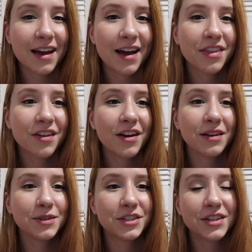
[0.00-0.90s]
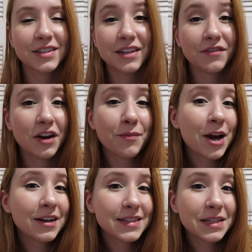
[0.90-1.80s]
I thought it was just if your
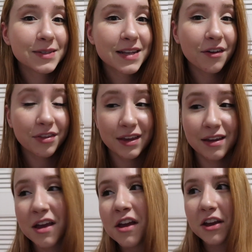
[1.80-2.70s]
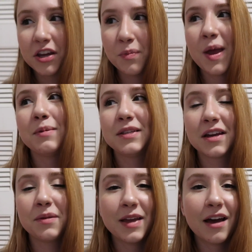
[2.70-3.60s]
pregnancy was healthy, your baby's
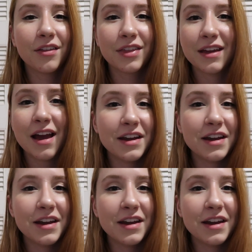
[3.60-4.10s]
gonna be healthy.